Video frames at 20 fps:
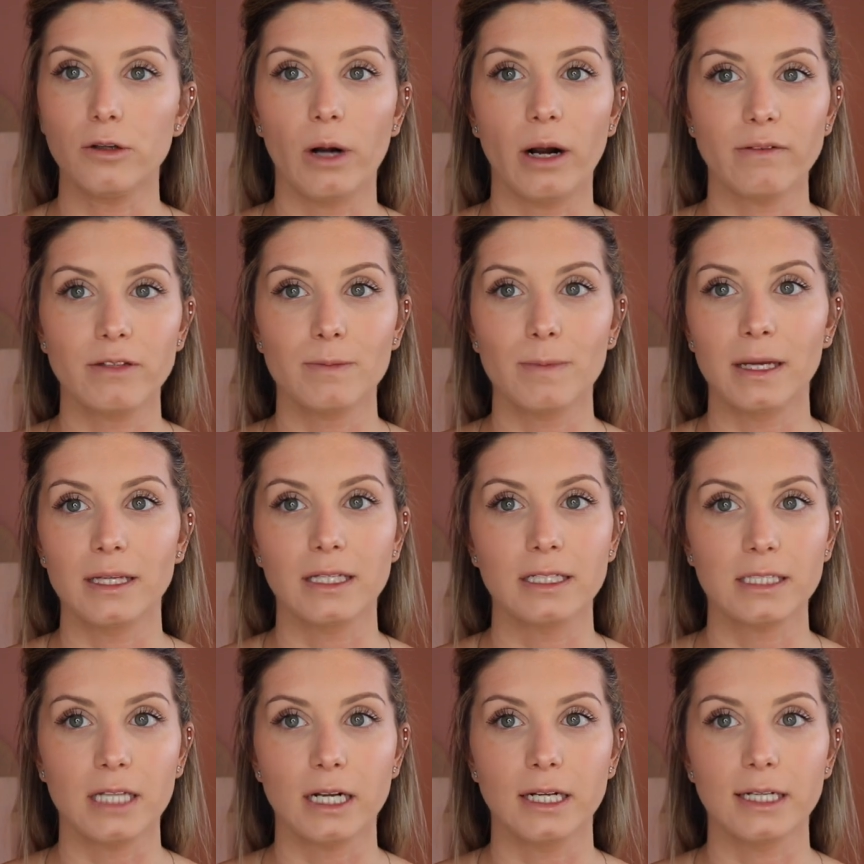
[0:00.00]
You don't have to
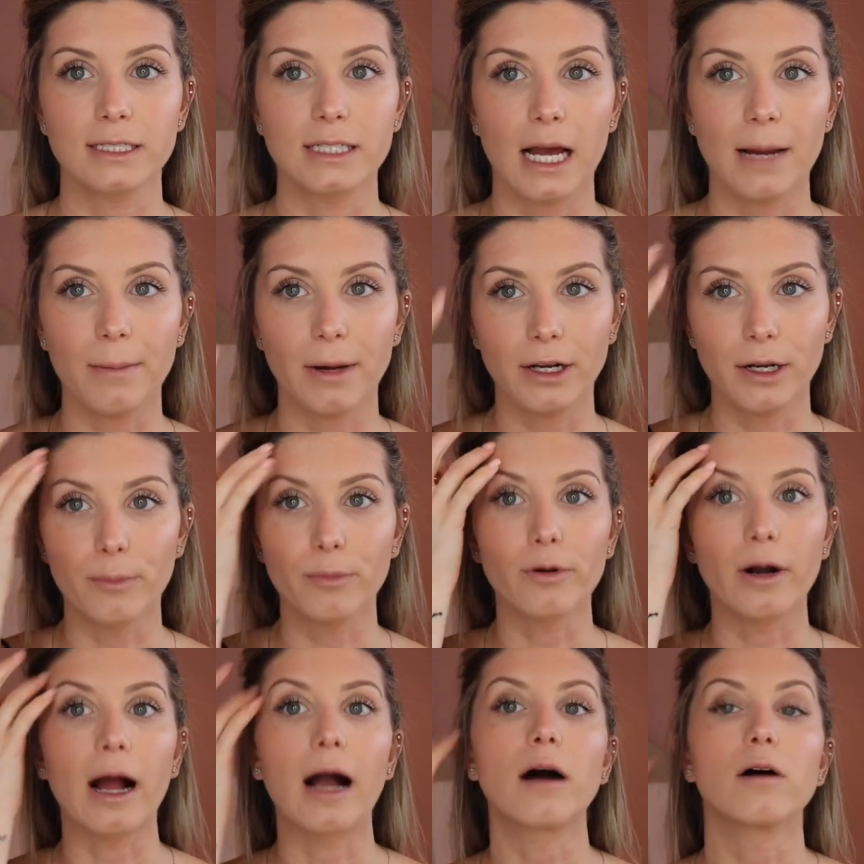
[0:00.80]
spend a ton of time on your
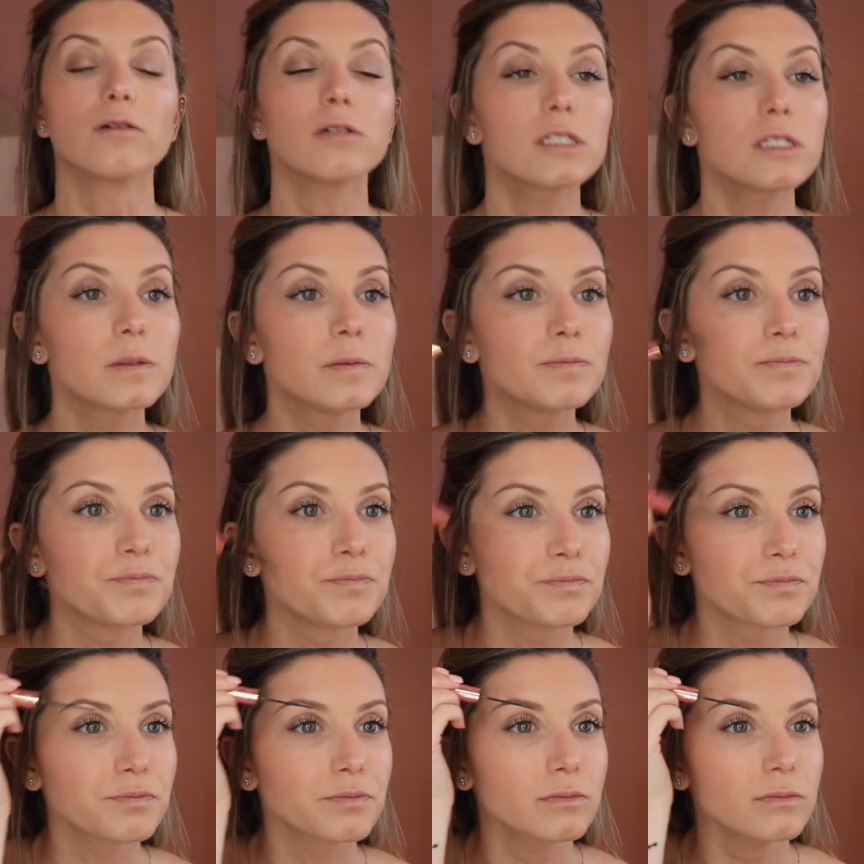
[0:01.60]
brows.
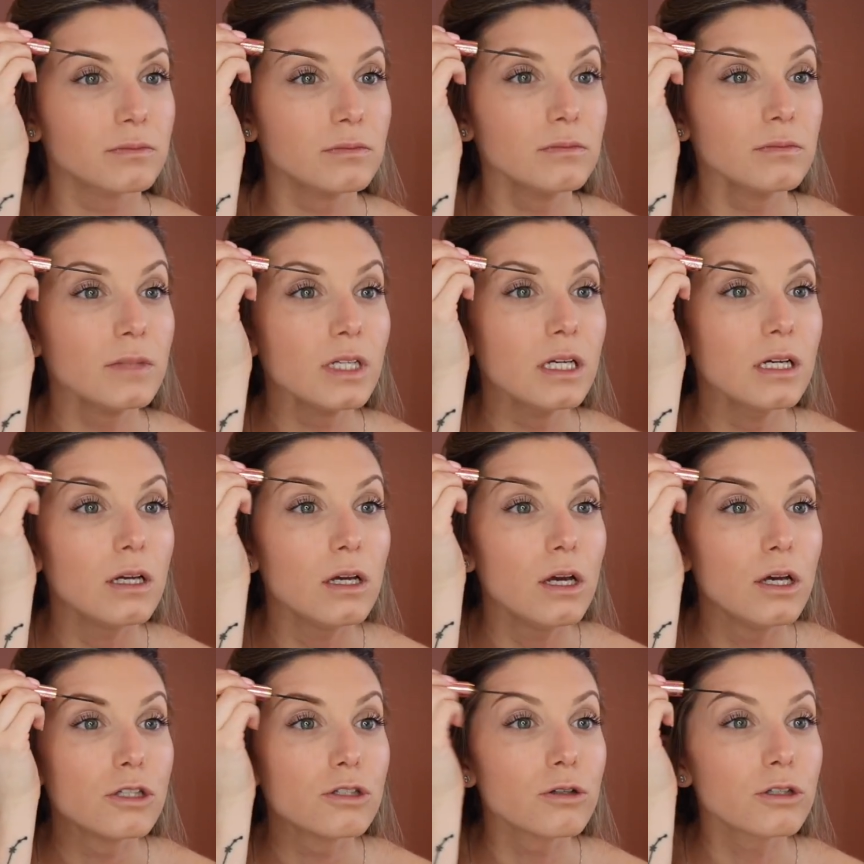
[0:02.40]

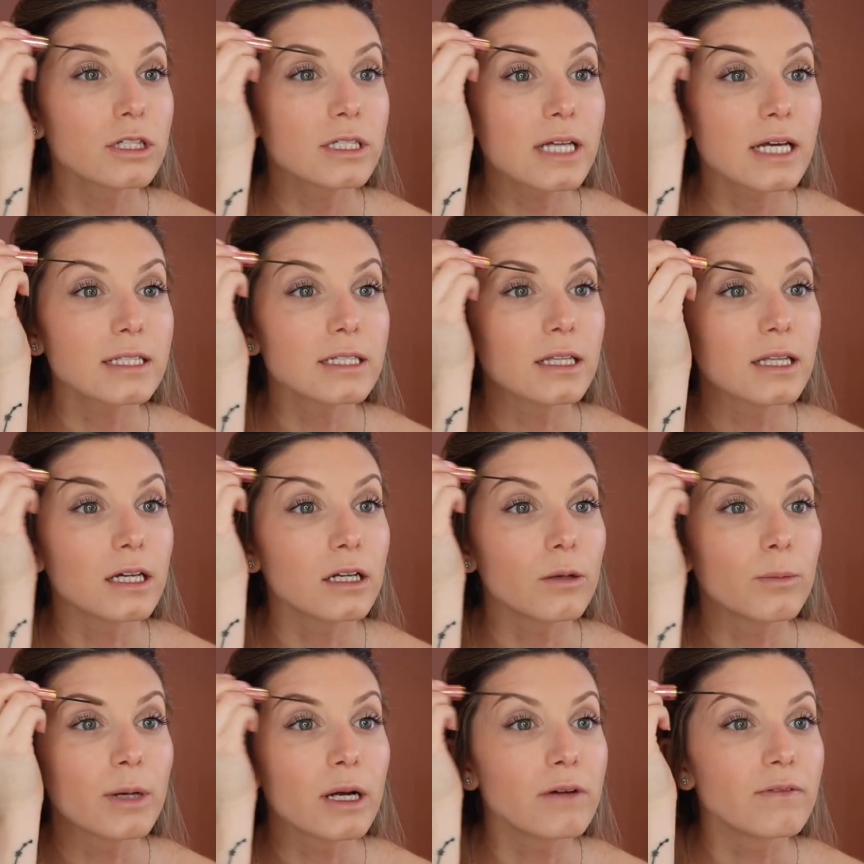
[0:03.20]
So it just has a
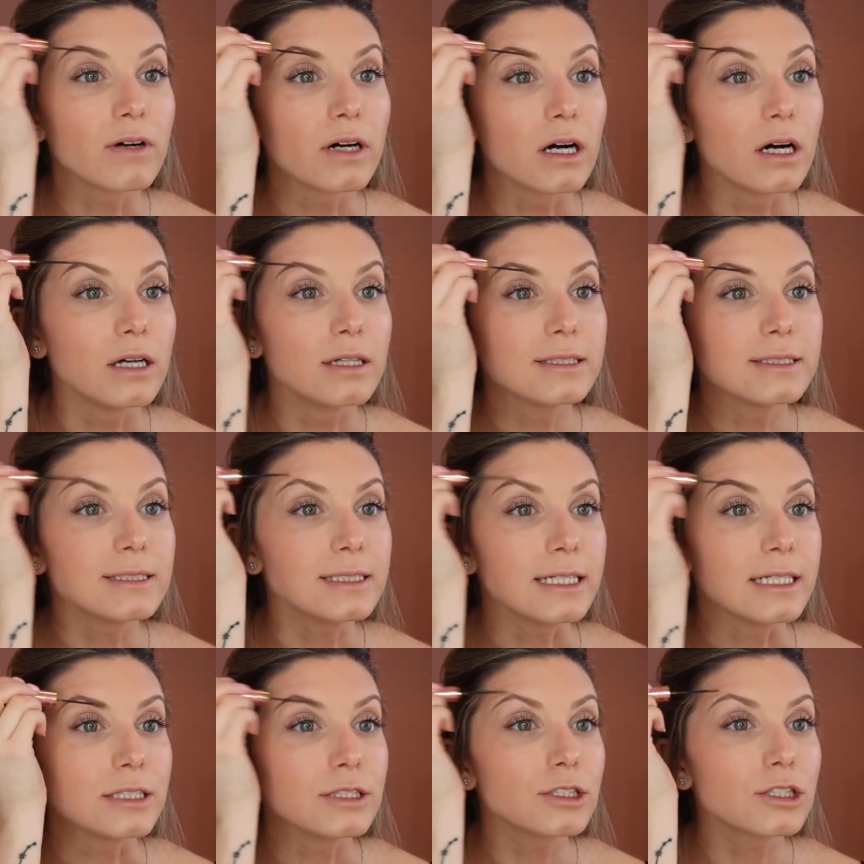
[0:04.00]
little bit of a
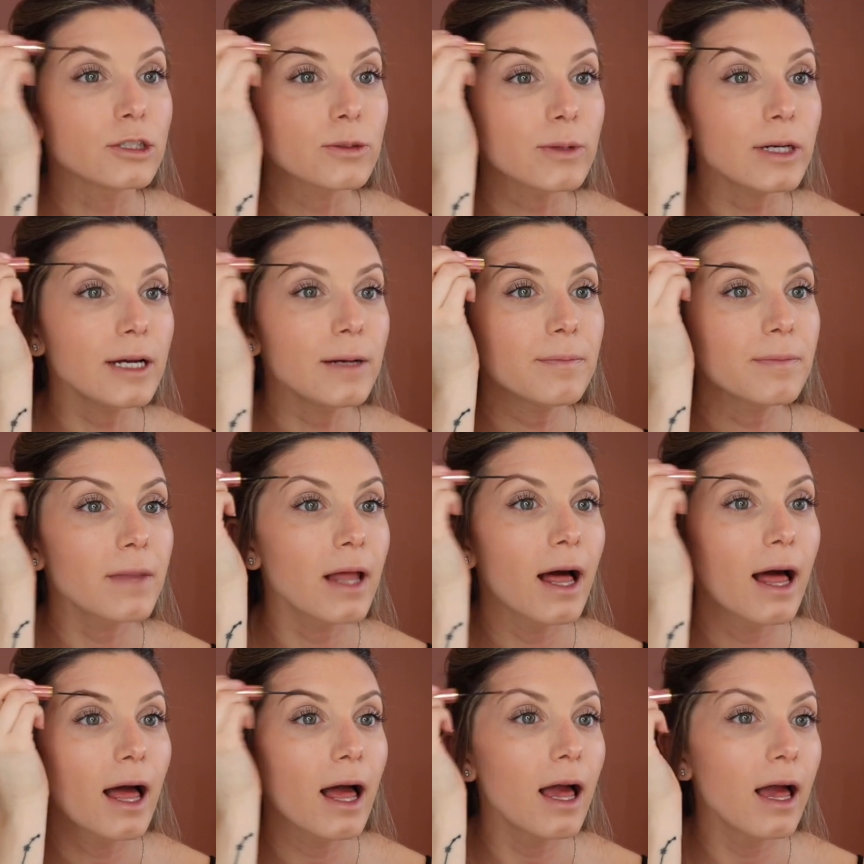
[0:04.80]
tint to it.
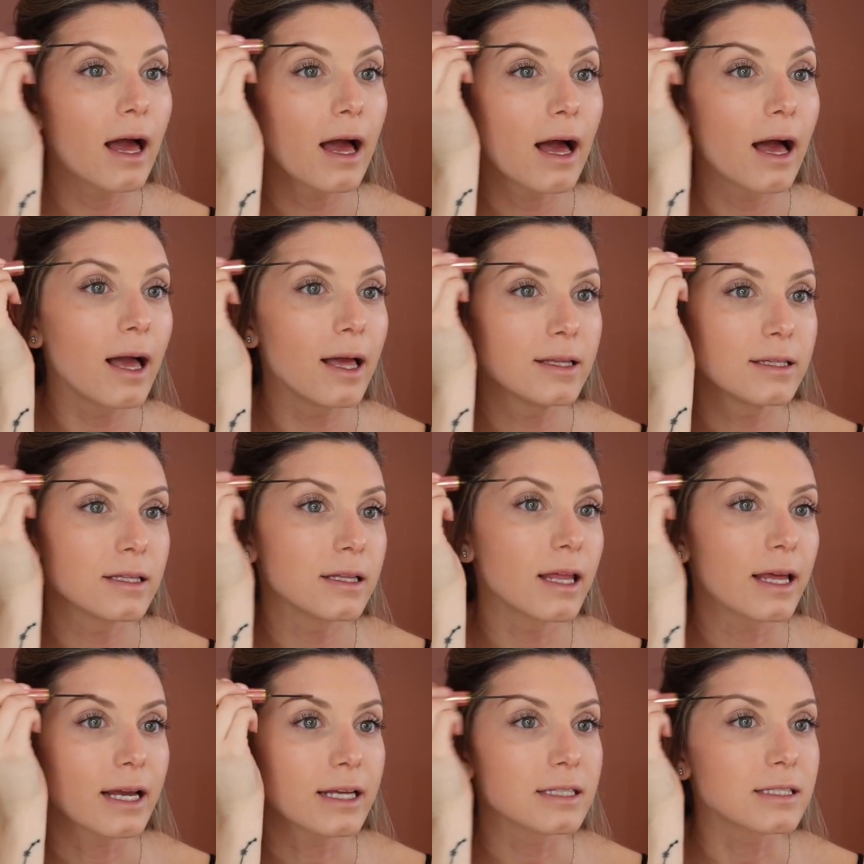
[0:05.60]
And
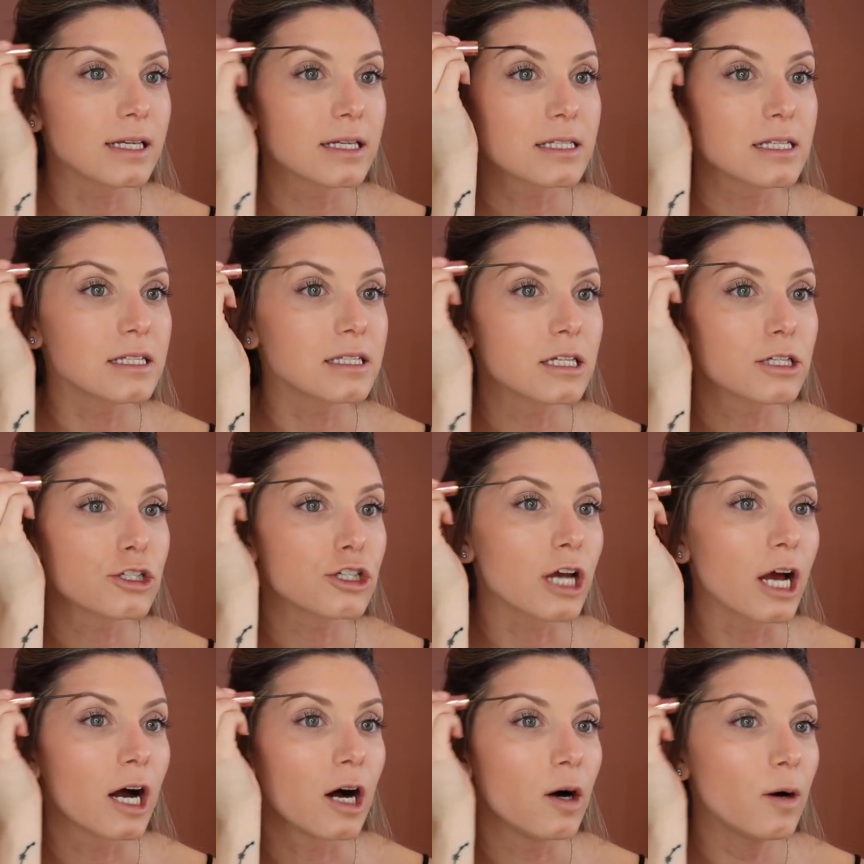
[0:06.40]
like it says, it's a
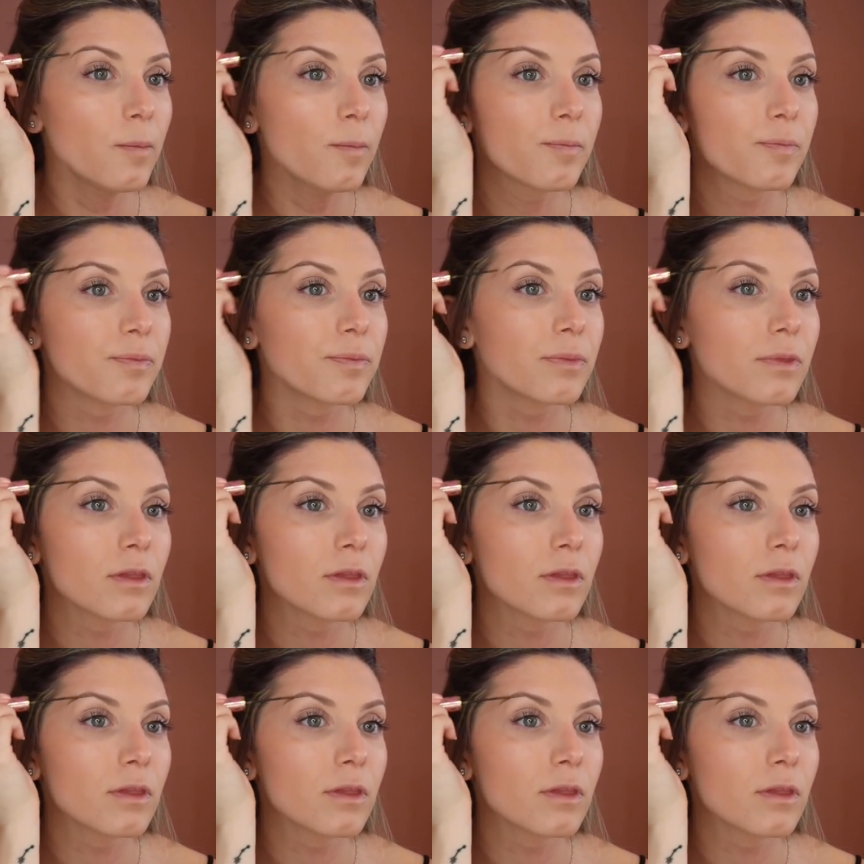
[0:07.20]
gel.